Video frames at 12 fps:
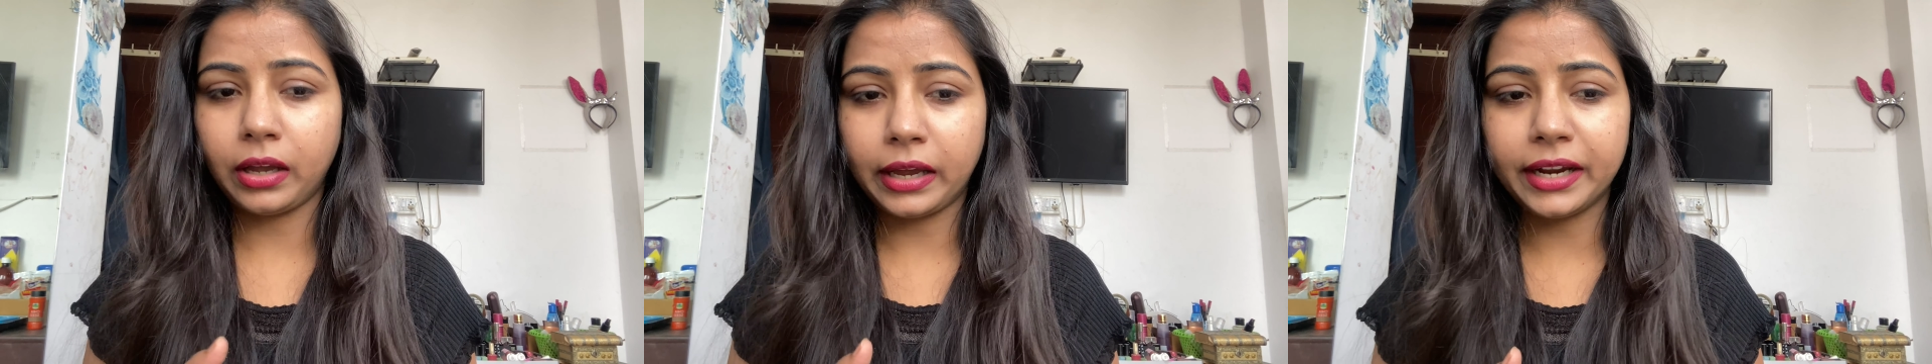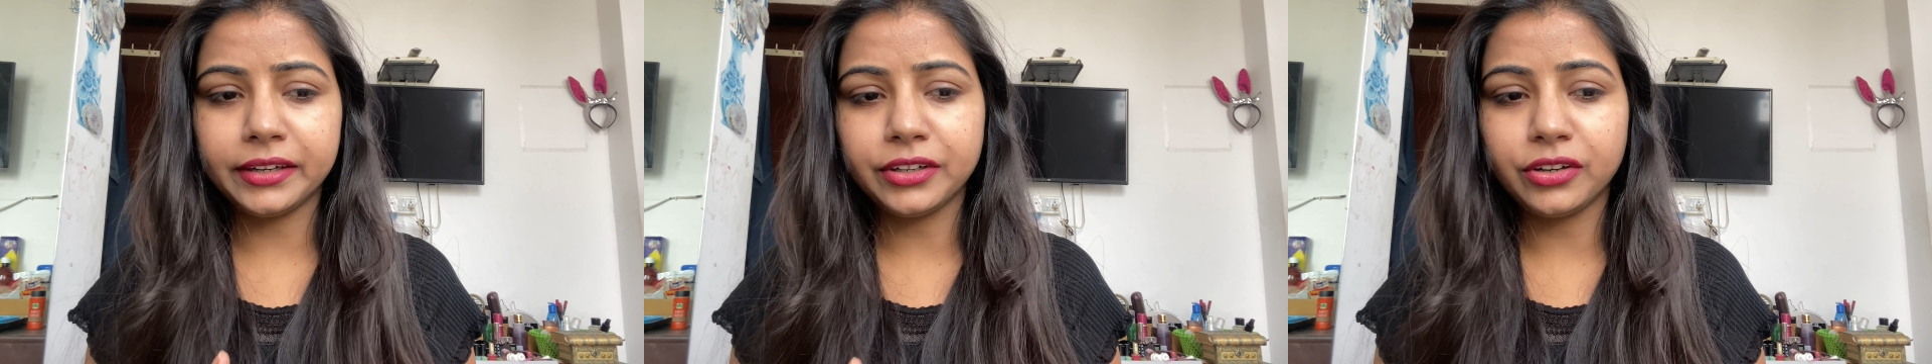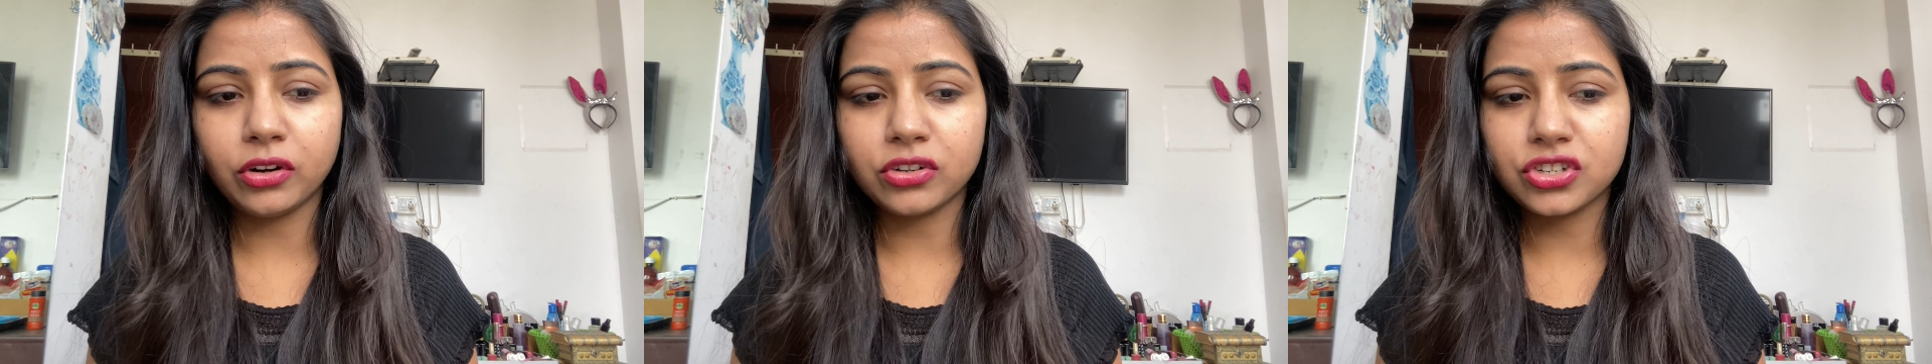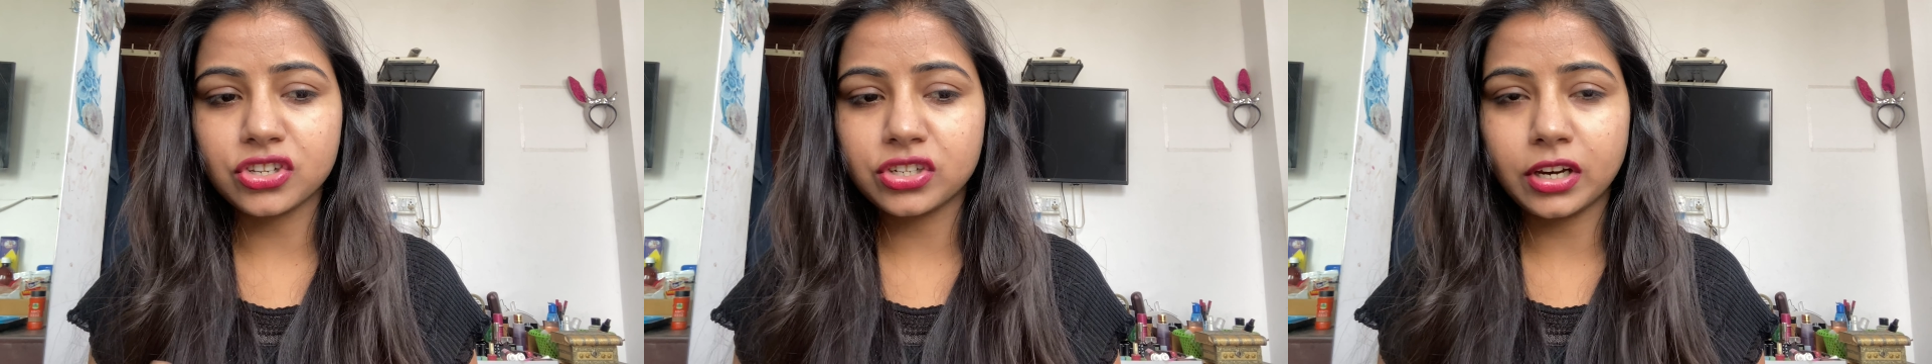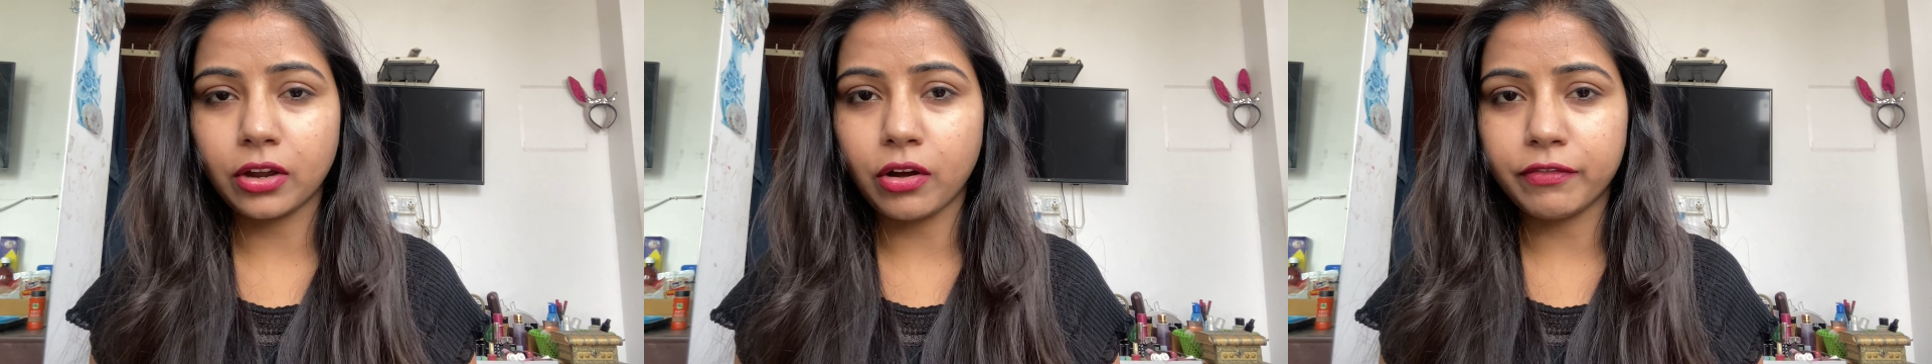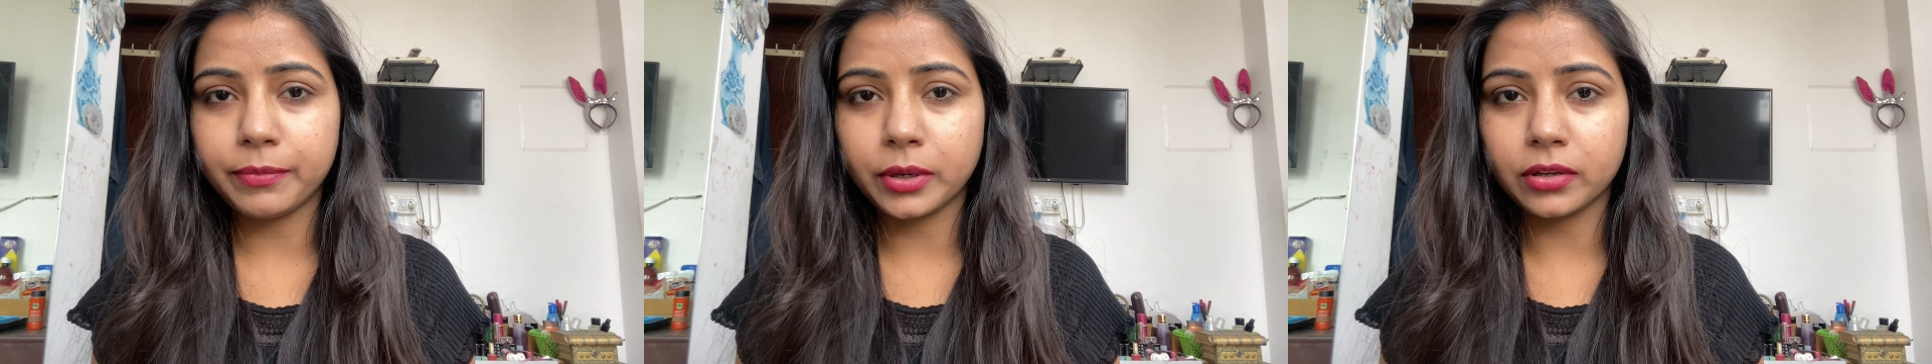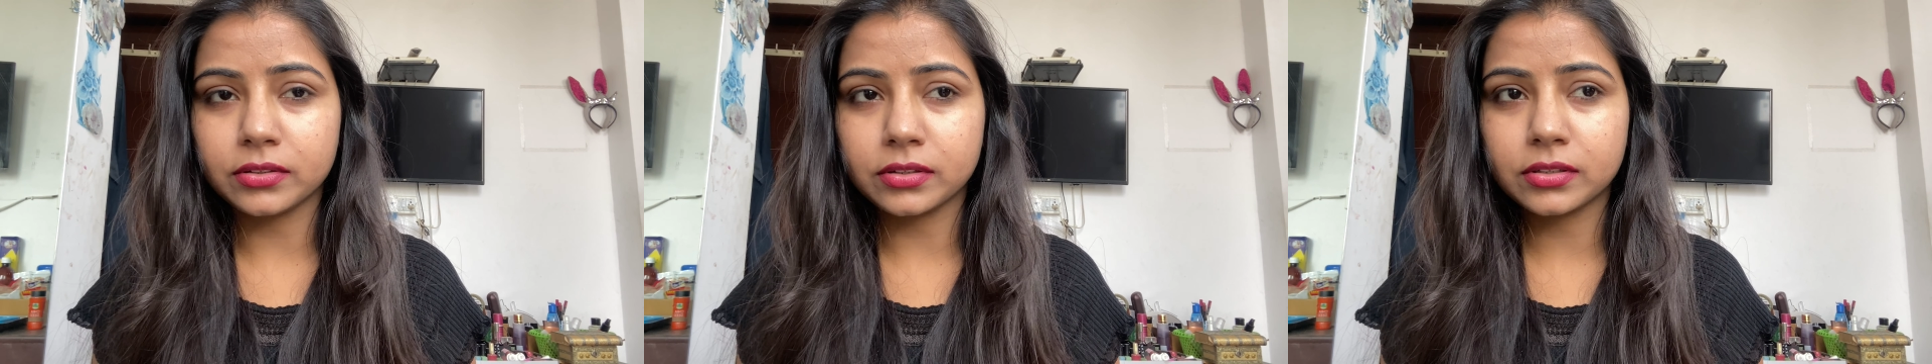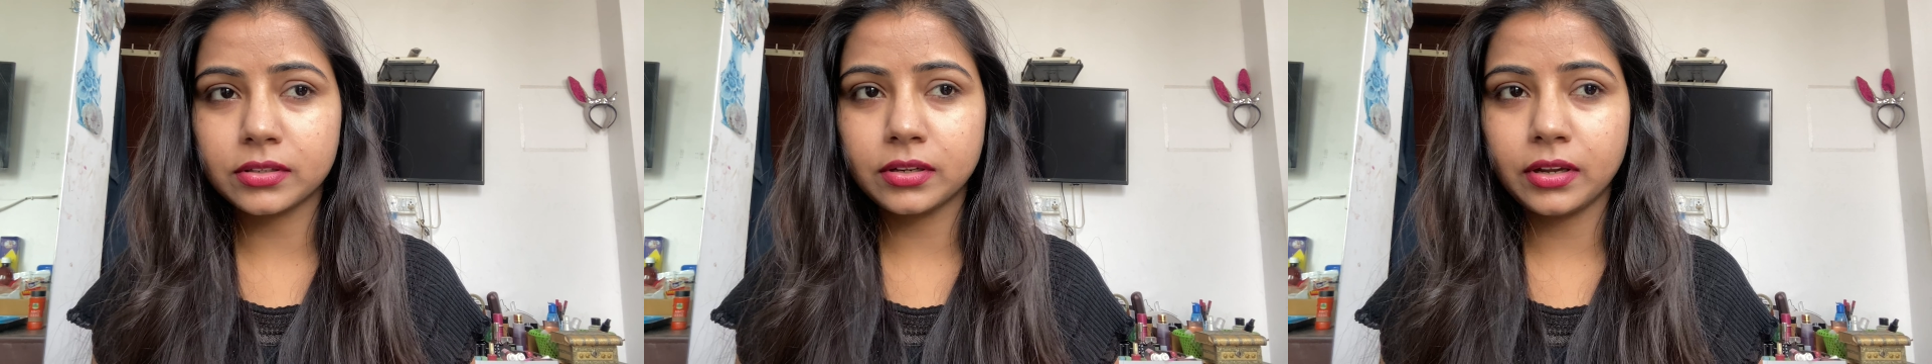I did not just take off
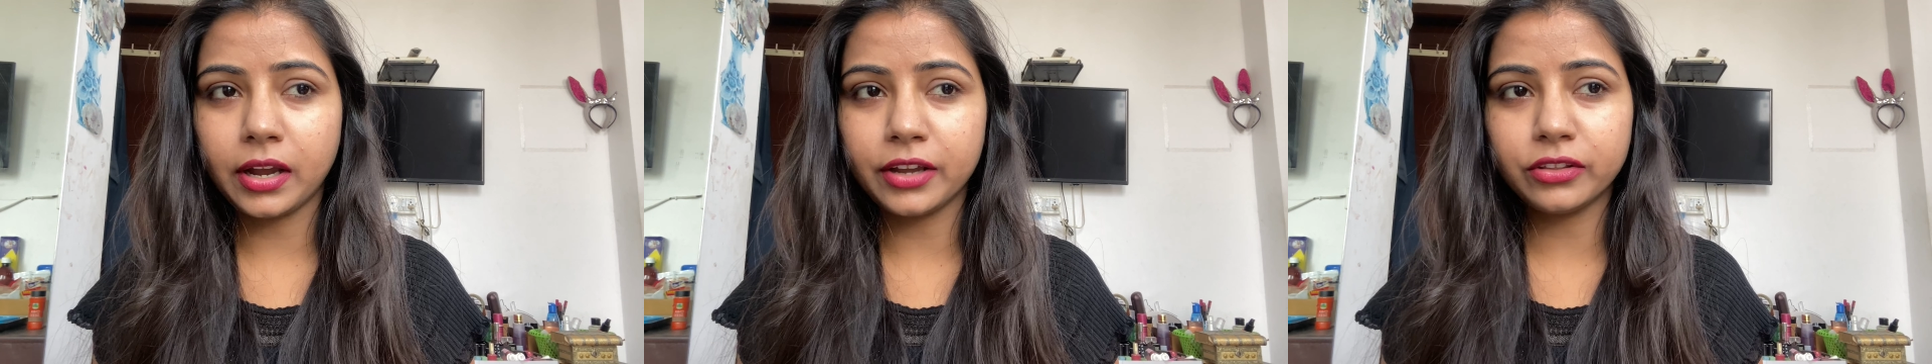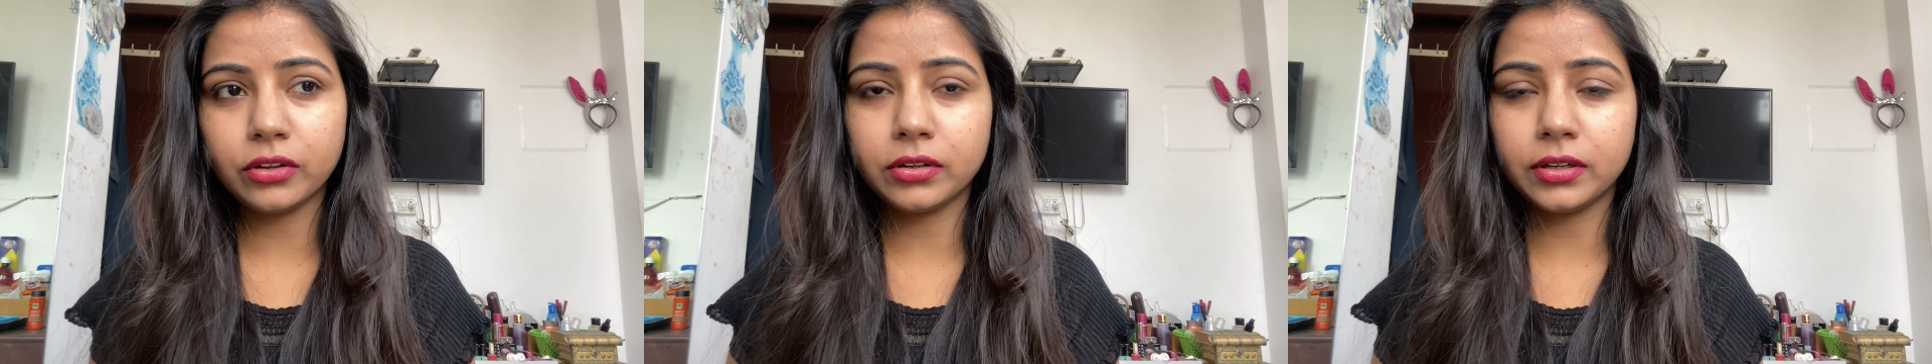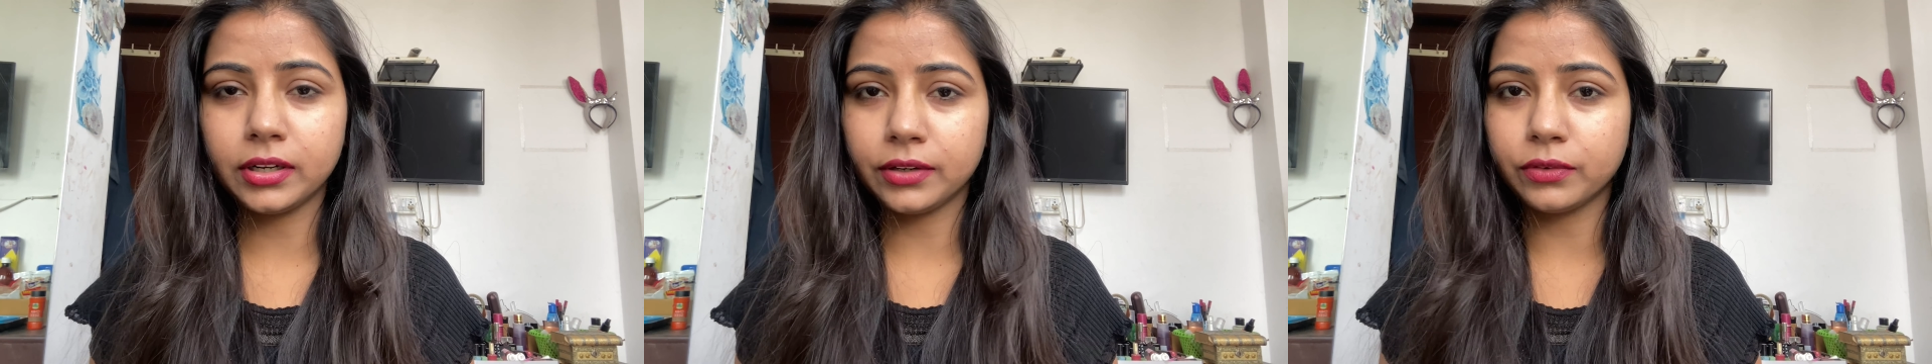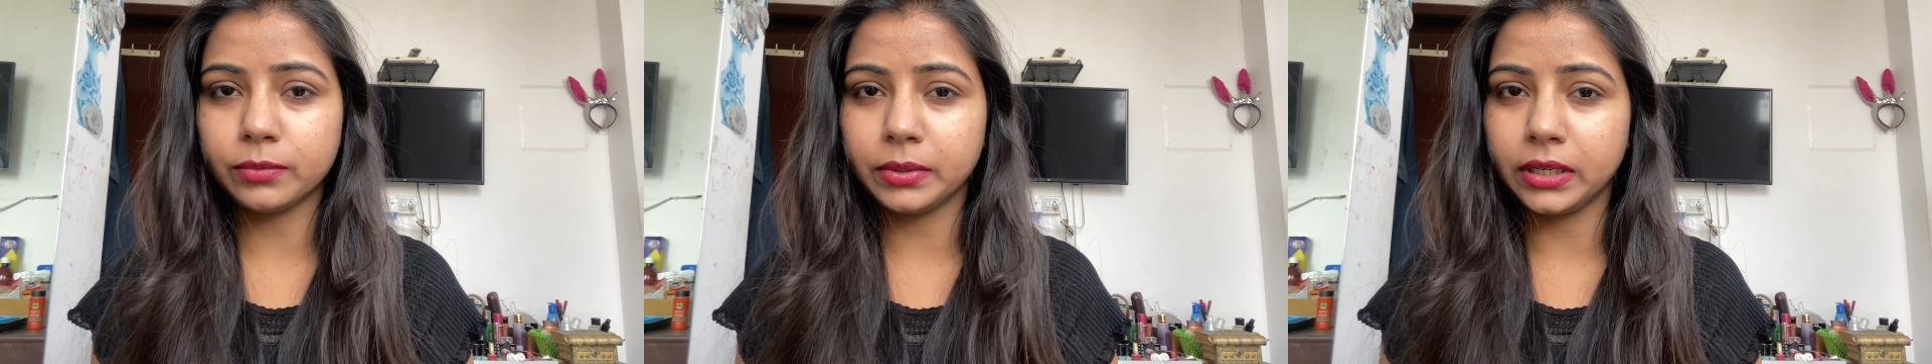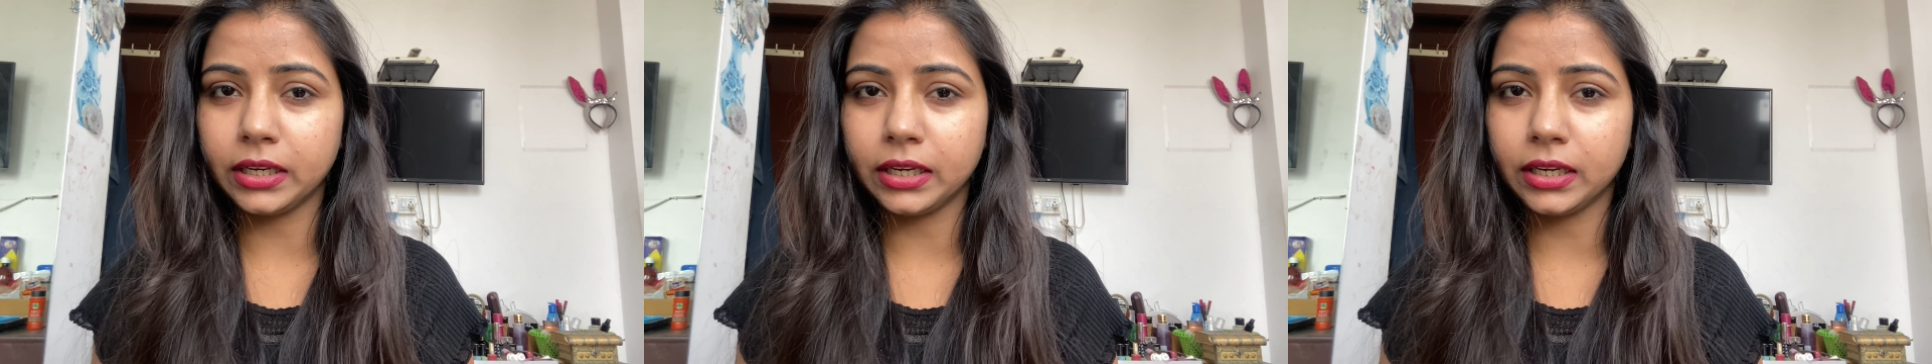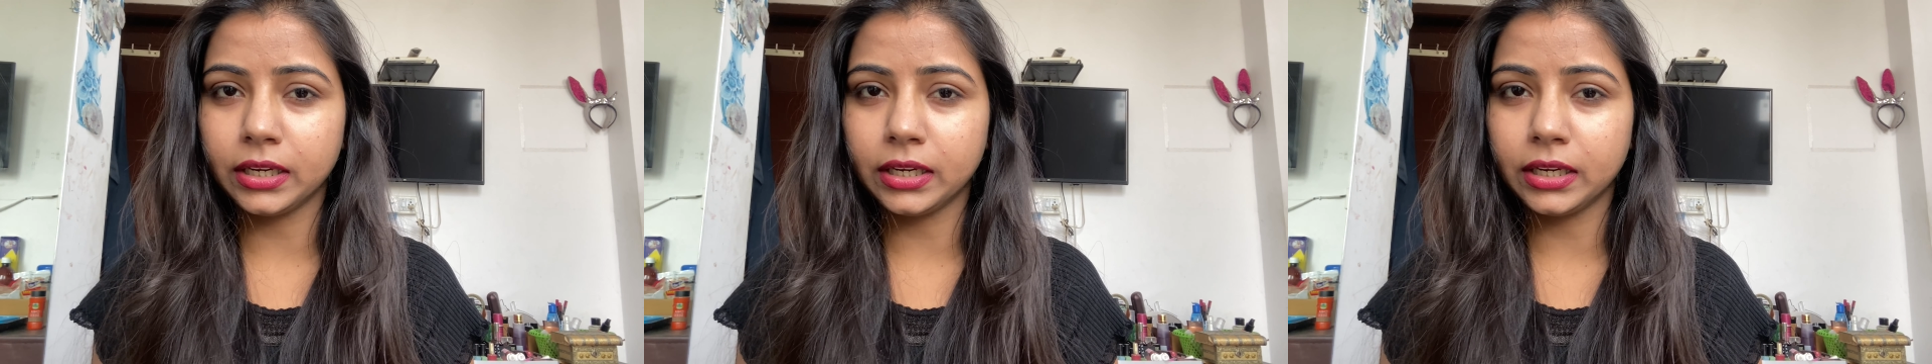because I thought it would be